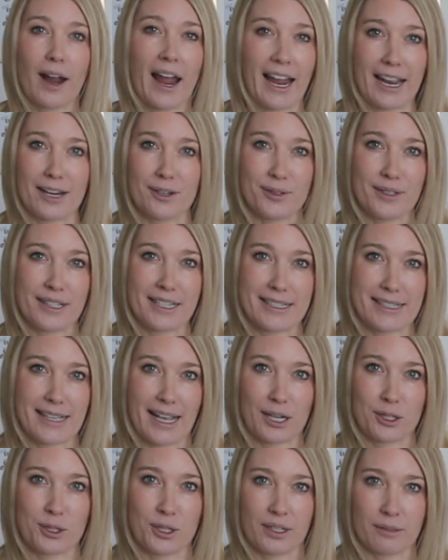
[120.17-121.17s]
handling
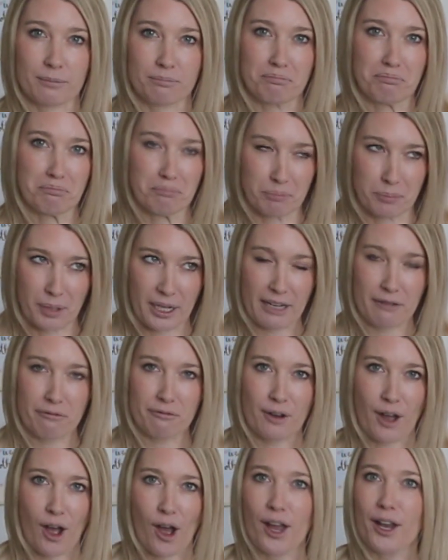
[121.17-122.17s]
section. But if
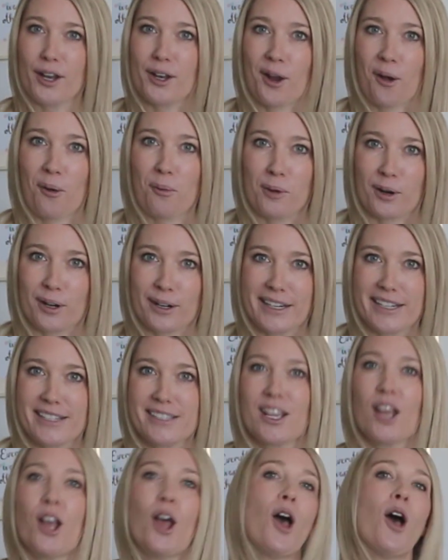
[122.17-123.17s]
not, no
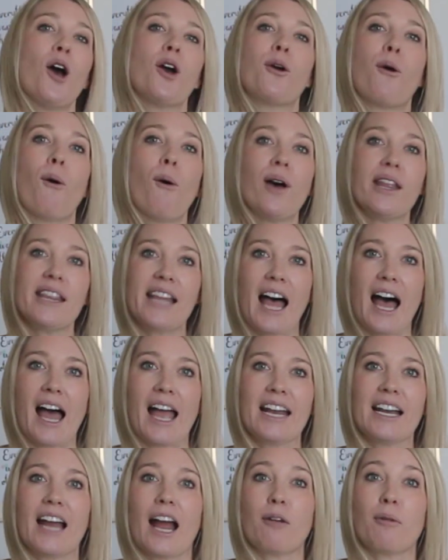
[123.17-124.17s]
worries. Go
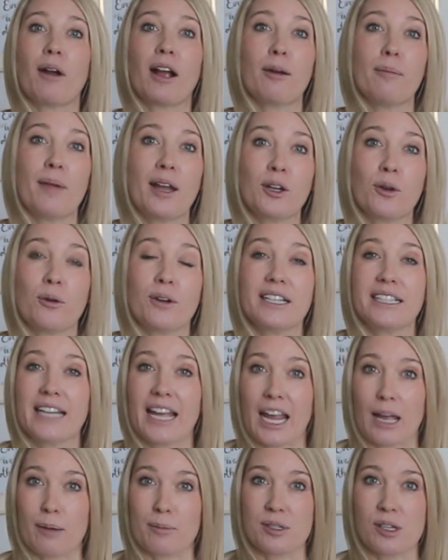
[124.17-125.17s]
online. I recommend going to
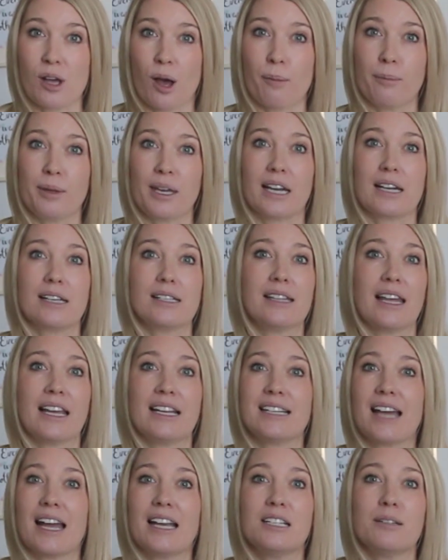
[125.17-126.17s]
Amazon because they
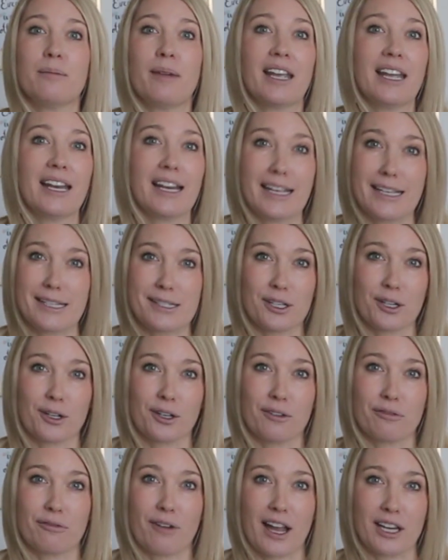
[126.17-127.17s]
tend to make it easier
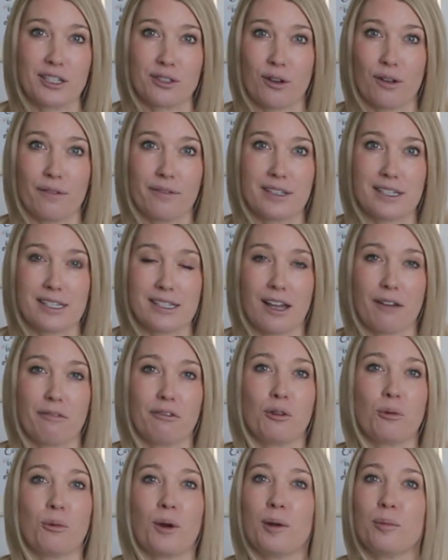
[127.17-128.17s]
to find all this stuff
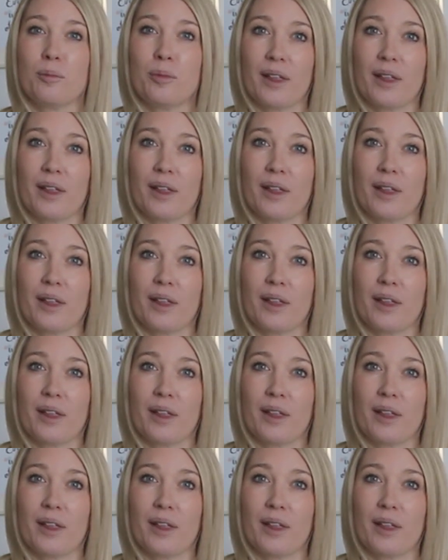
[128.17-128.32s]
in one